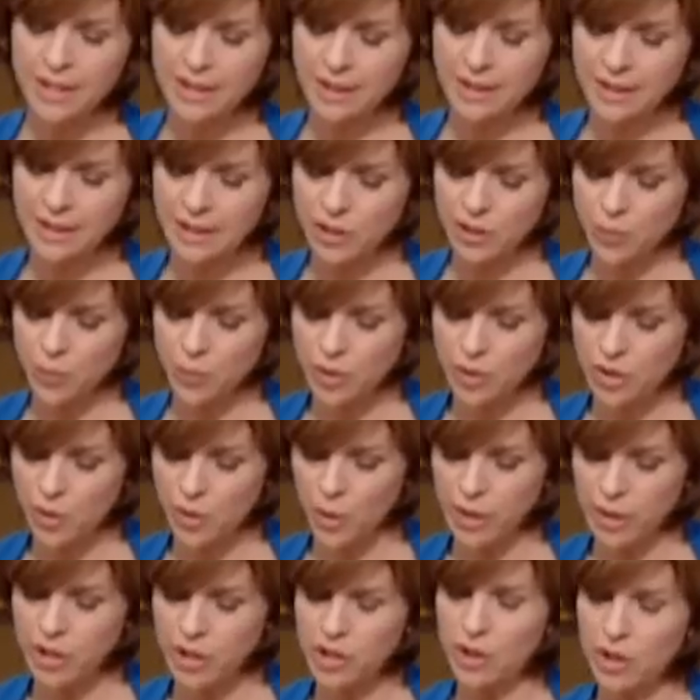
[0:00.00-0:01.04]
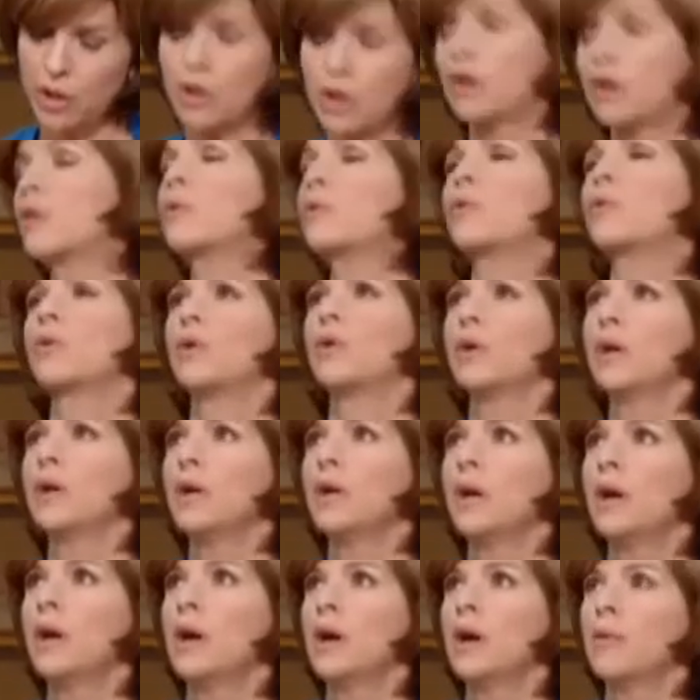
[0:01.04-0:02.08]
said that this was going to hurt Roy
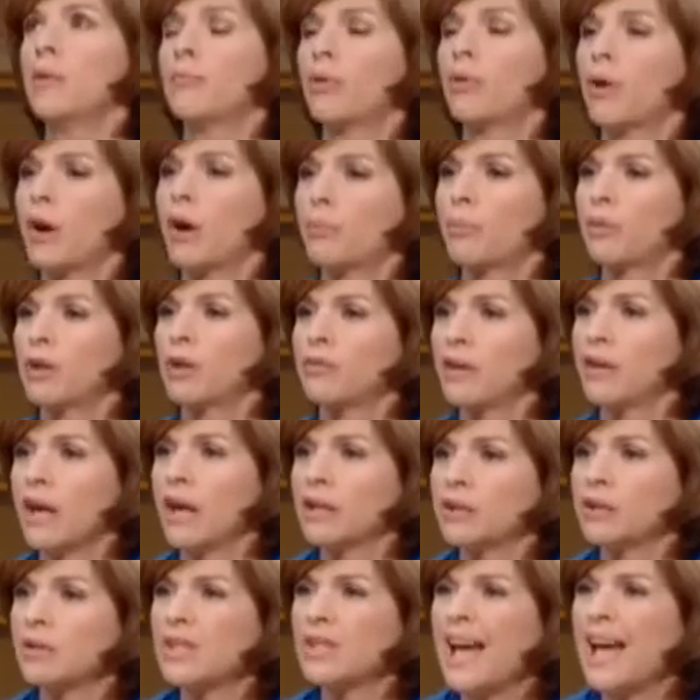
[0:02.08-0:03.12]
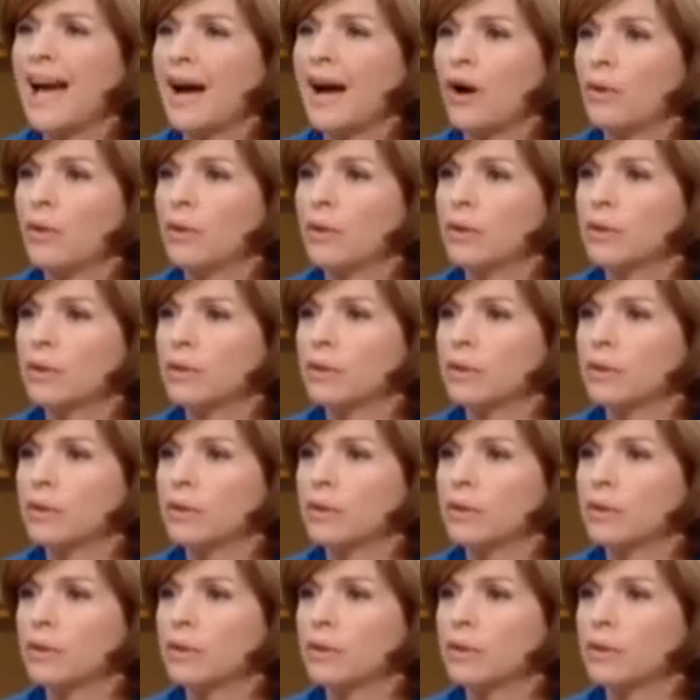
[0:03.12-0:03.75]
property values. How?